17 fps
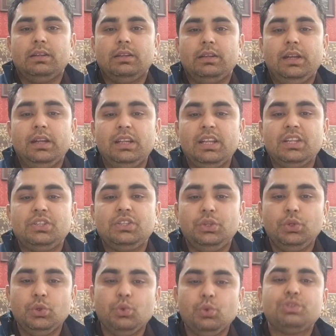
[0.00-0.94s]
it is
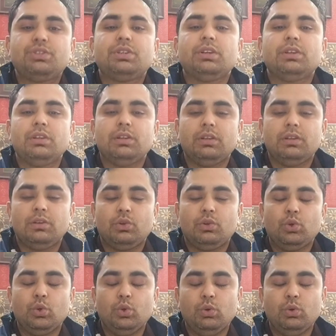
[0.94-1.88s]
used
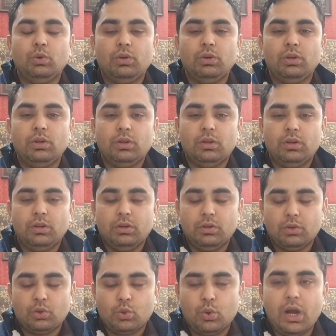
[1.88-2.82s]
to
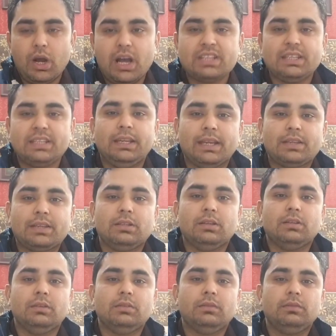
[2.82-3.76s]
quash an action,
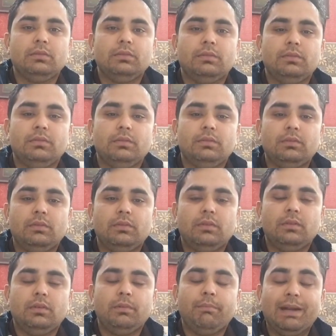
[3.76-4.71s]

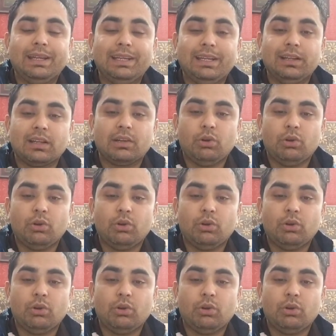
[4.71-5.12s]
but it